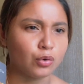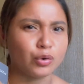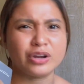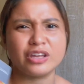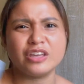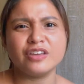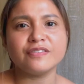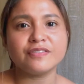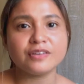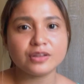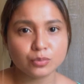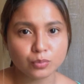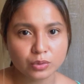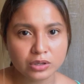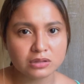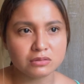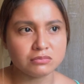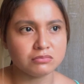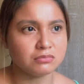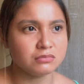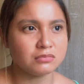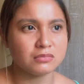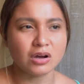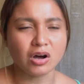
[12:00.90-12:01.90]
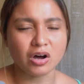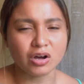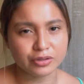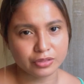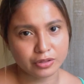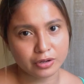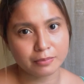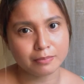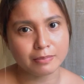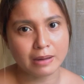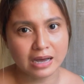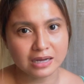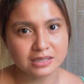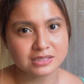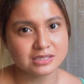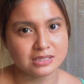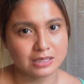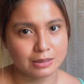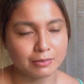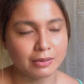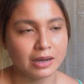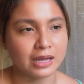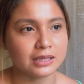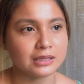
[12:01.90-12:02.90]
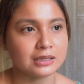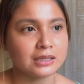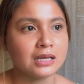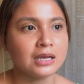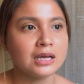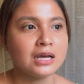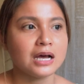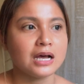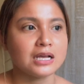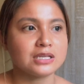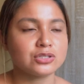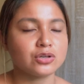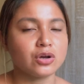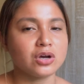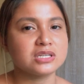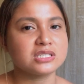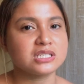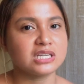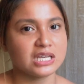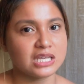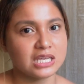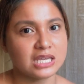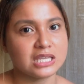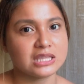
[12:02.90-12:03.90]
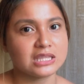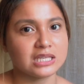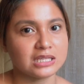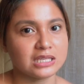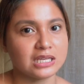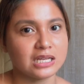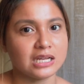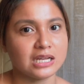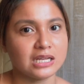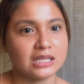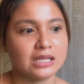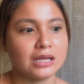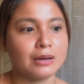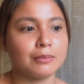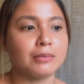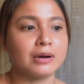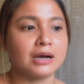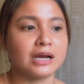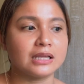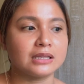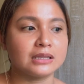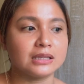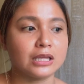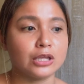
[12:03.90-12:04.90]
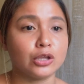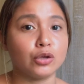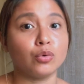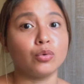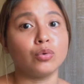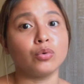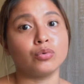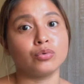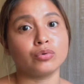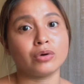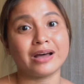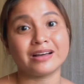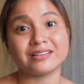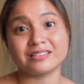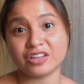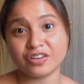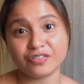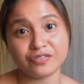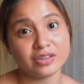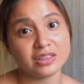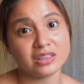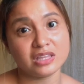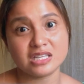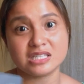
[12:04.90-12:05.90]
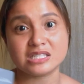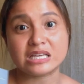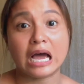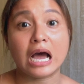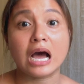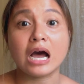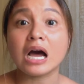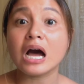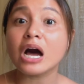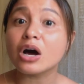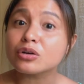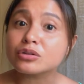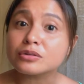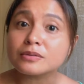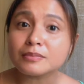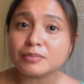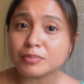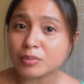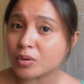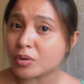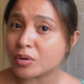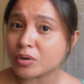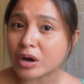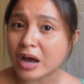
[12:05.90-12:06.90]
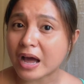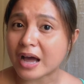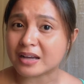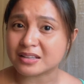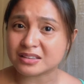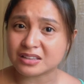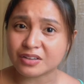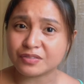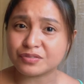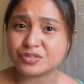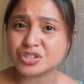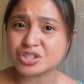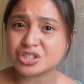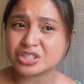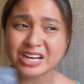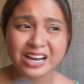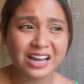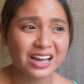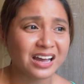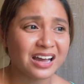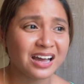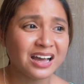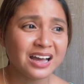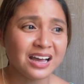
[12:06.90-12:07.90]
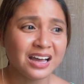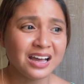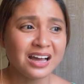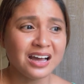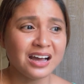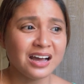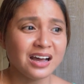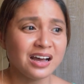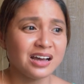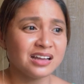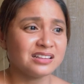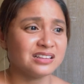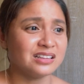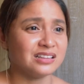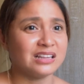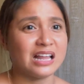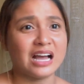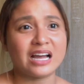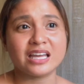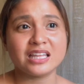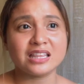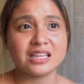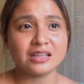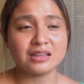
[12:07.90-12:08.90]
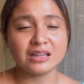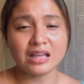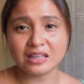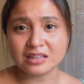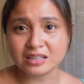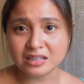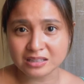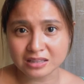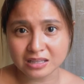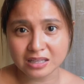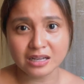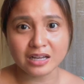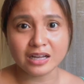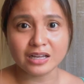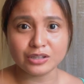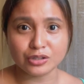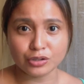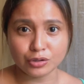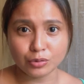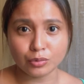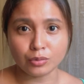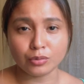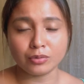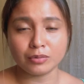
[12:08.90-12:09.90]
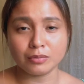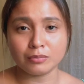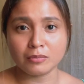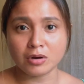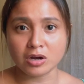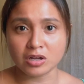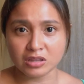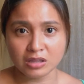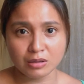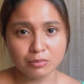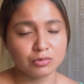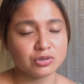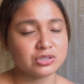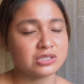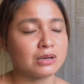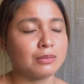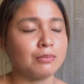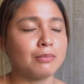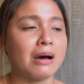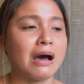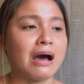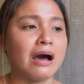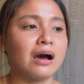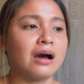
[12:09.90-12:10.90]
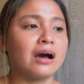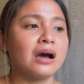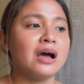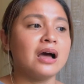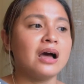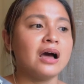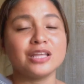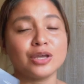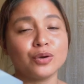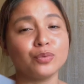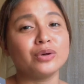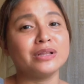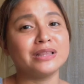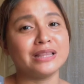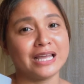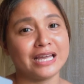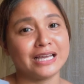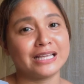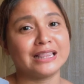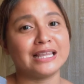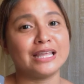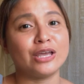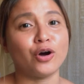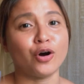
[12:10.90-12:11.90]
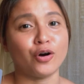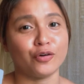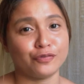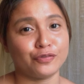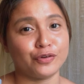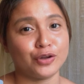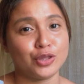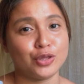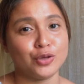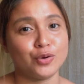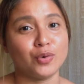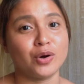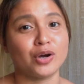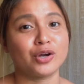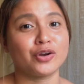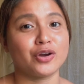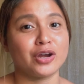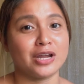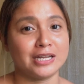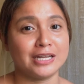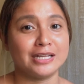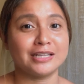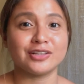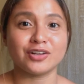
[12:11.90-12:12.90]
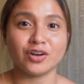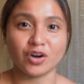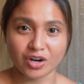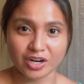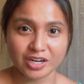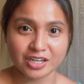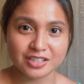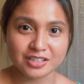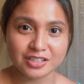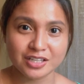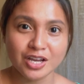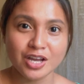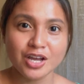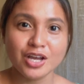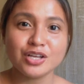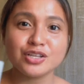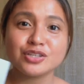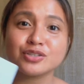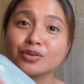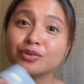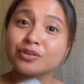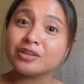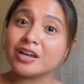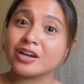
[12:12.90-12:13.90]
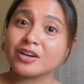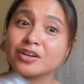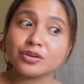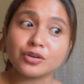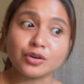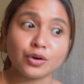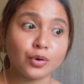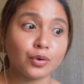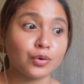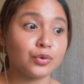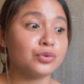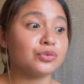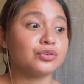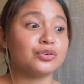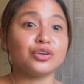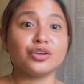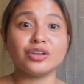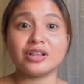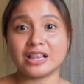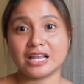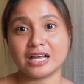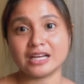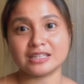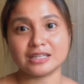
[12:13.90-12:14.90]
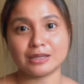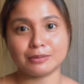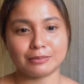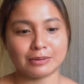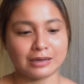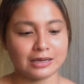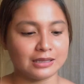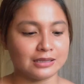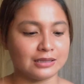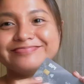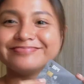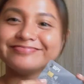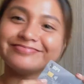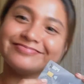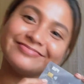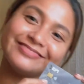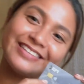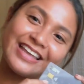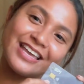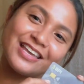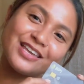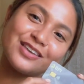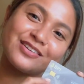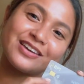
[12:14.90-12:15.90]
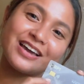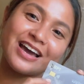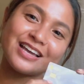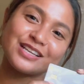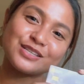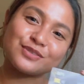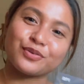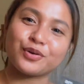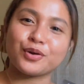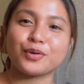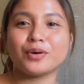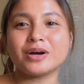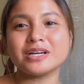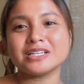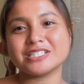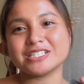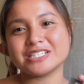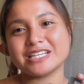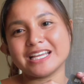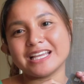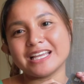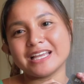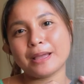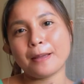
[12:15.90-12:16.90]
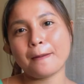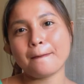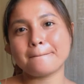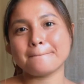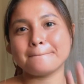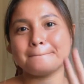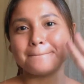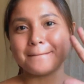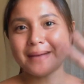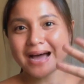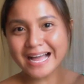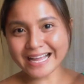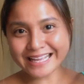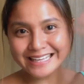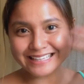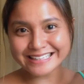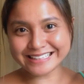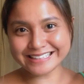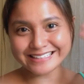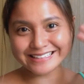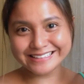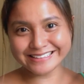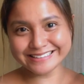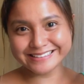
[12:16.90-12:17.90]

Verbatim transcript: or even with other banks naman. As long as nakikita nila na maganda yung activity sa account mo, active siya, lagi nadadagdagan yung money mo sa bank, they will likely offer you a credit card. So, there you go. Yun lang naman. Thank you guys for watching. Bye!